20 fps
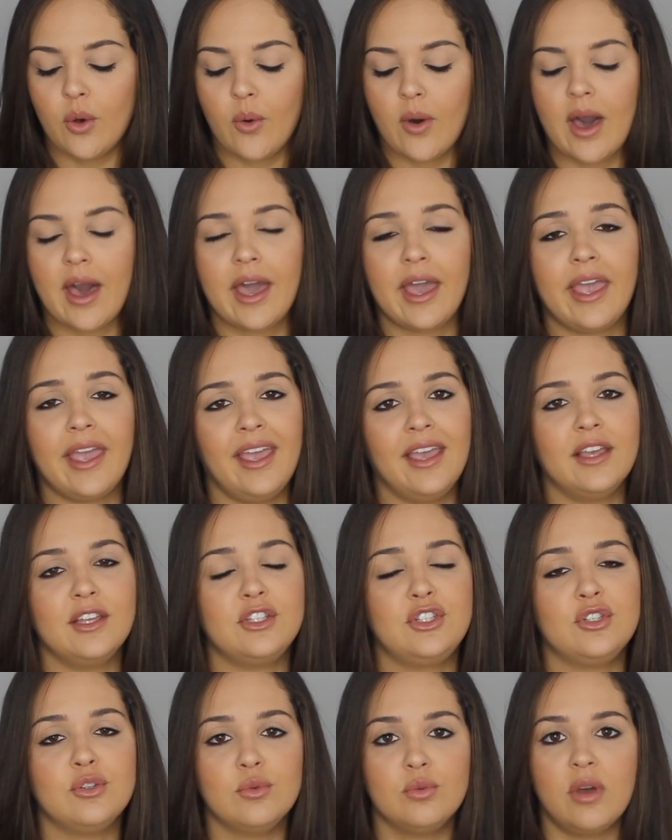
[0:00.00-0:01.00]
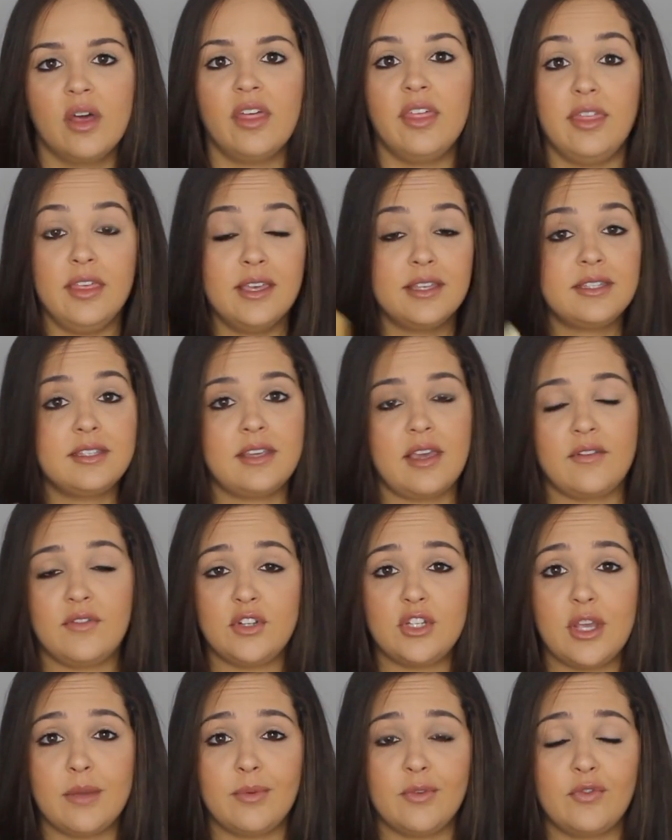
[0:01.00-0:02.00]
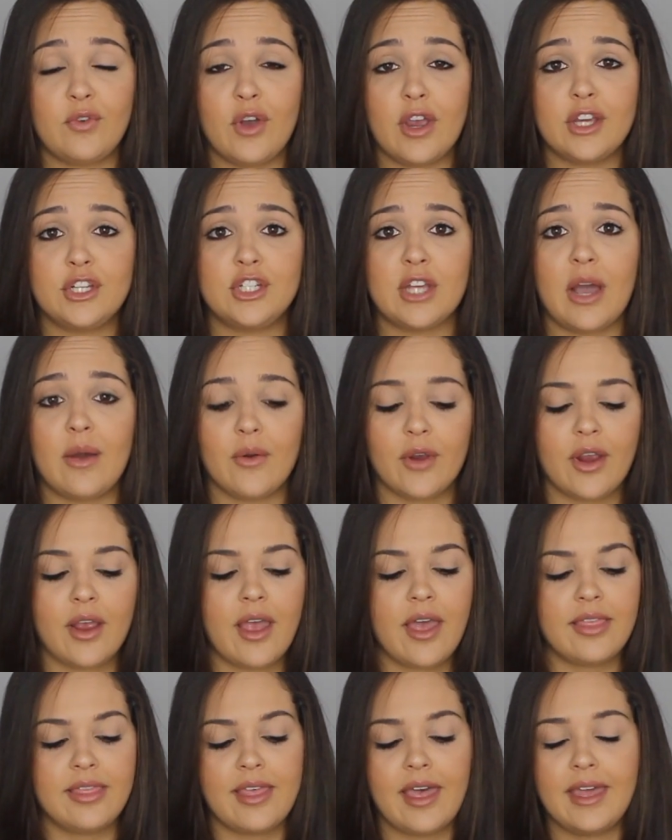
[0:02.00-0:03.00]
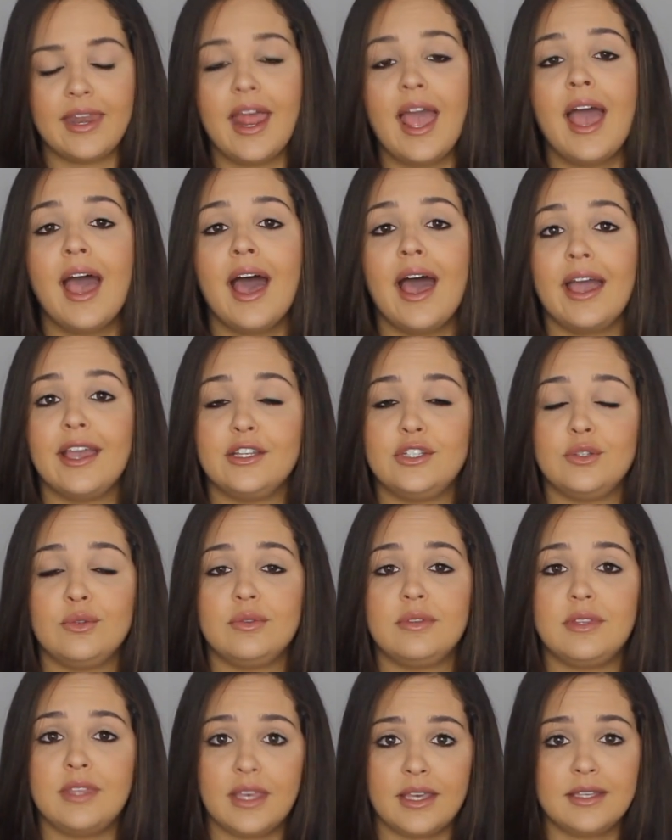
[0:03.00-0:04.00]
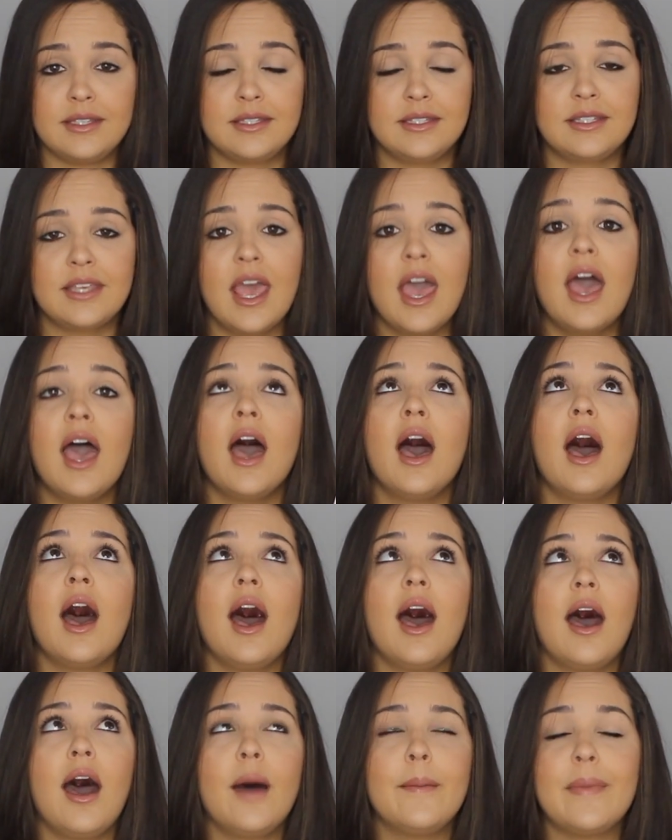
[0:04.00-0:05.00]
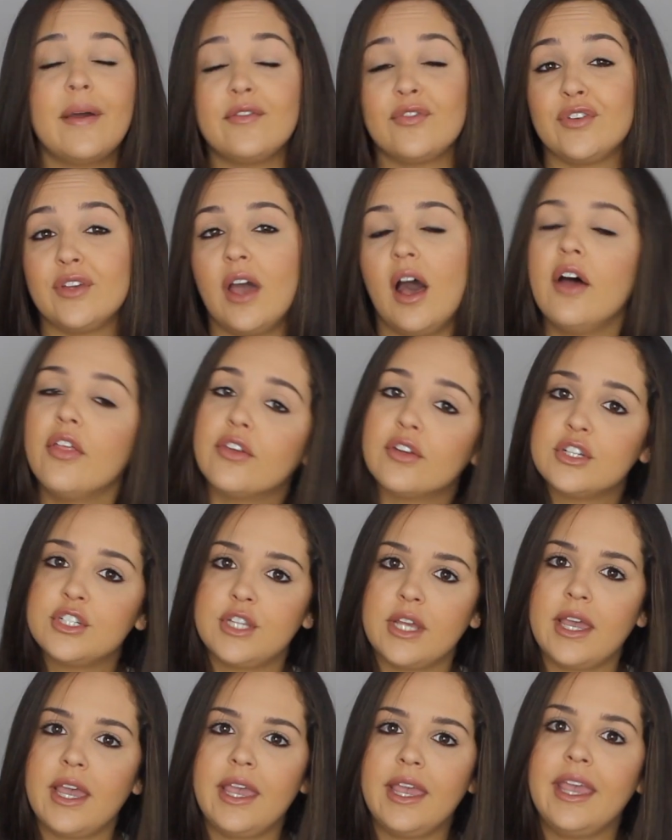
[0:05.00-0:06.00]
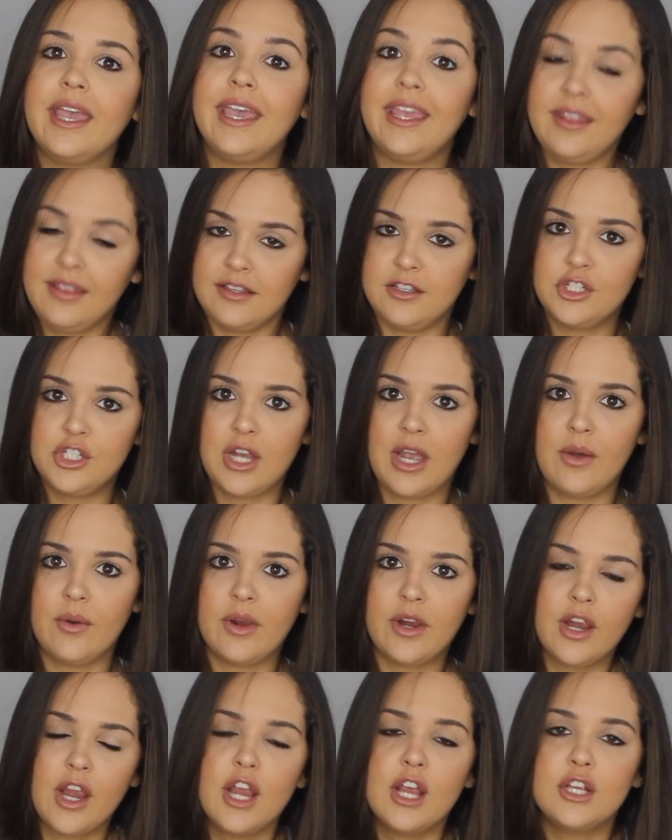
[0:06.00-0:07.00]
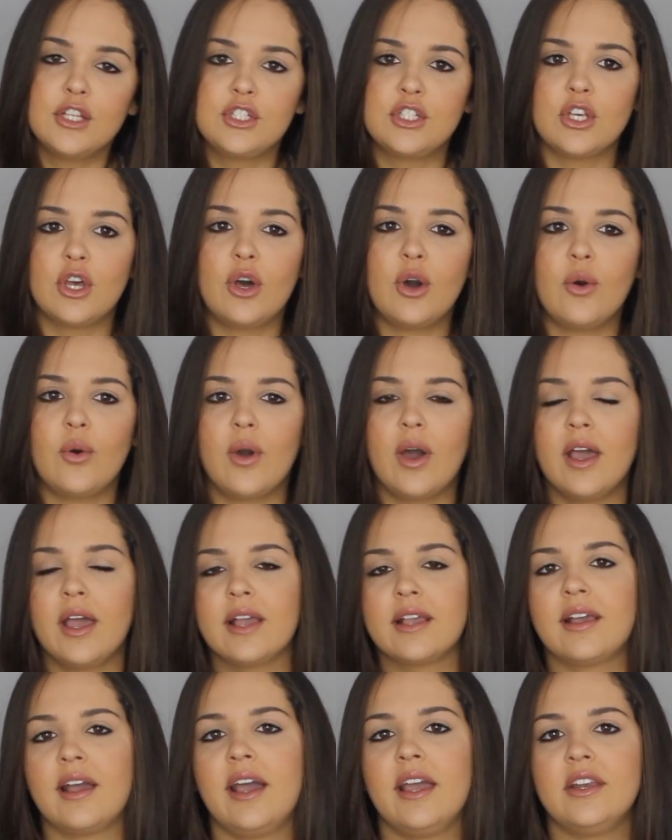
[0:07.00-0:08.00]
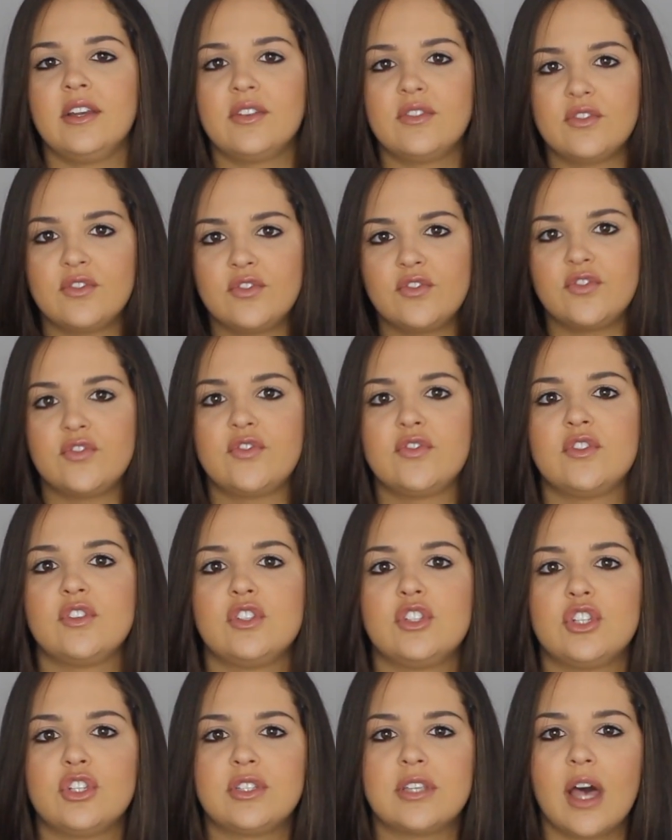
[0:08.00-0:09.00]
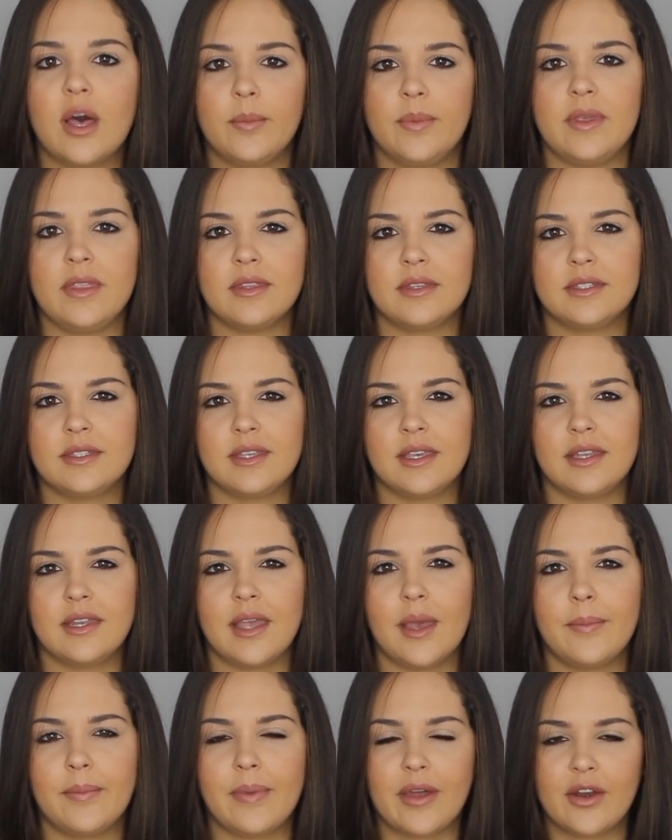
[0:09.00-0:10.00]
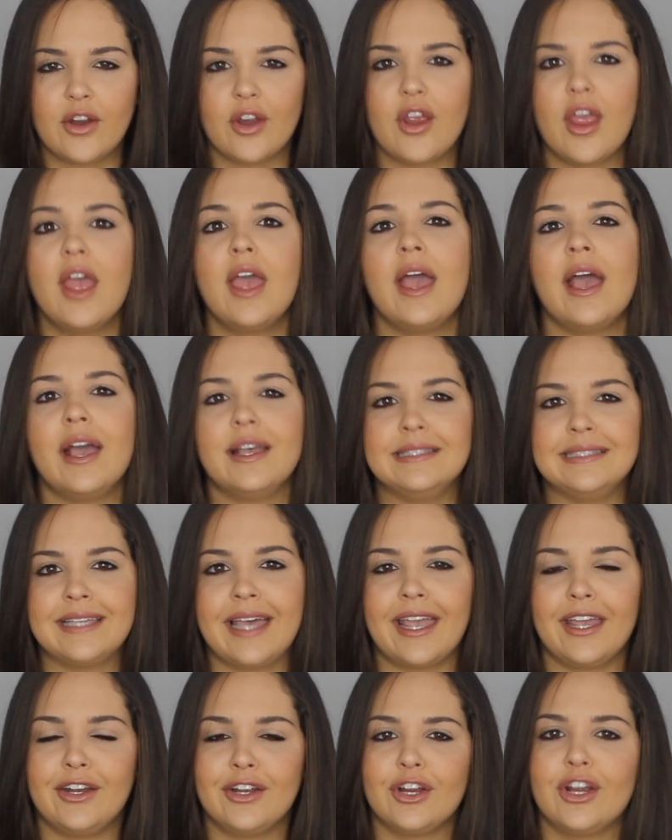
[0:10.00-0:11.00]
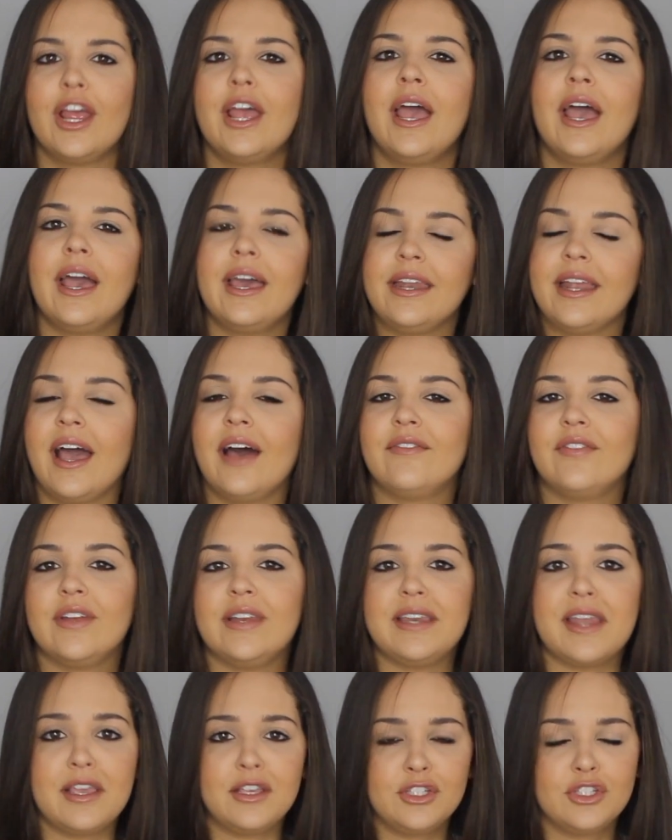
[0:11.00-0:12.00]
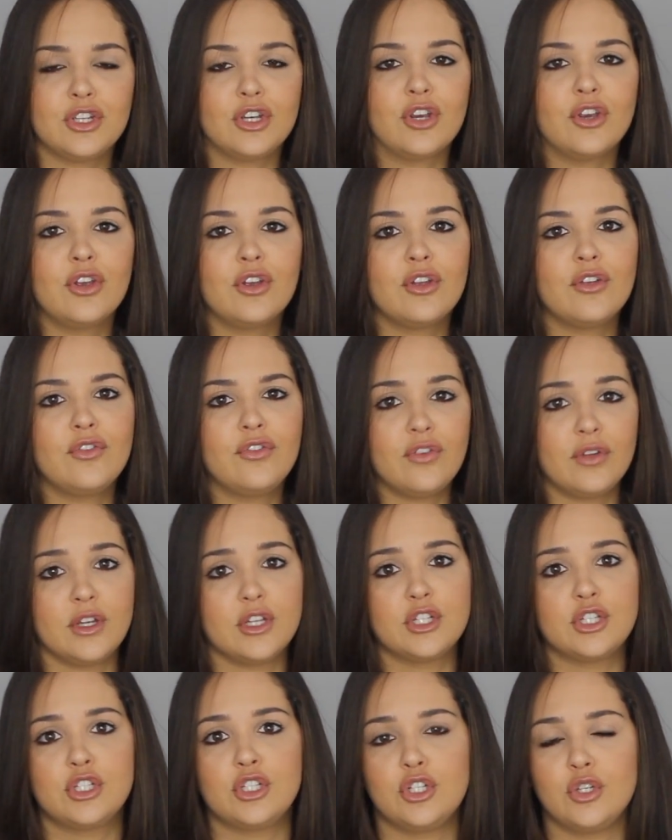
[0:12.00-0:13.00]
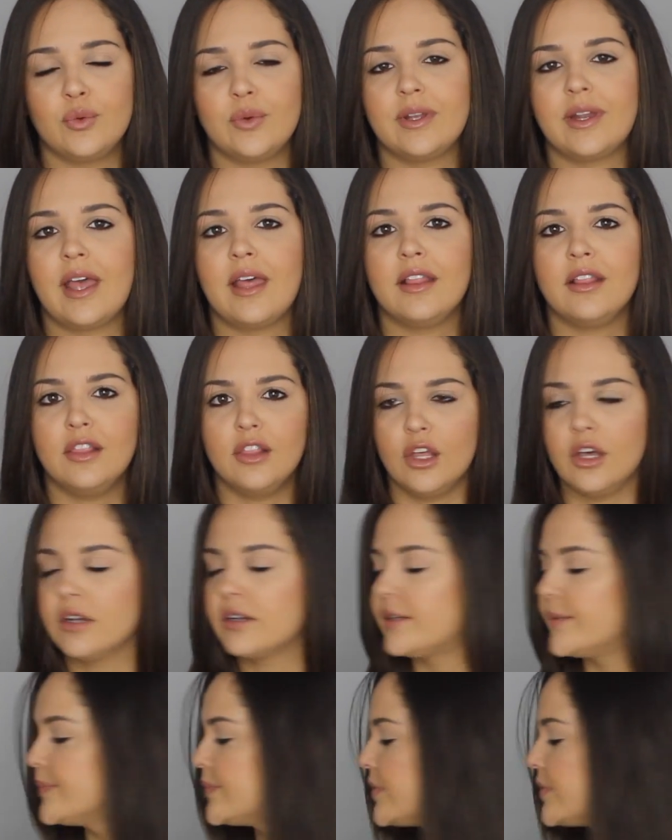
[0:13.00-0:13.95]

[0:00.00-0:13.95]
I do this every day before I shower, and then I do this every other day in the shower. So kind of just helping the skin get better and tighter and have a nicer finish to it and look.